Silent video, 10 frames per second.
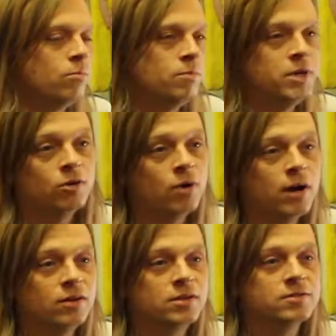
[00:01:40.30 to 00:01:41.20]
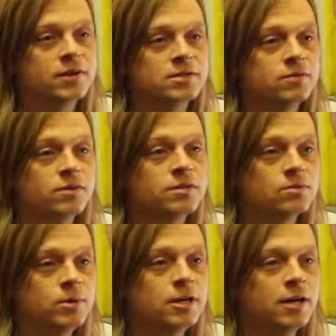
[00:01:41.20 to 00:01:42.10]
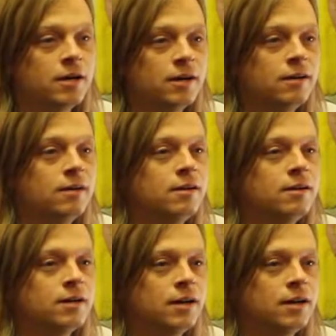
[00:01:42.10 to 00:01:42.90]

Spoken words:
be at Growlers Festival this weekend,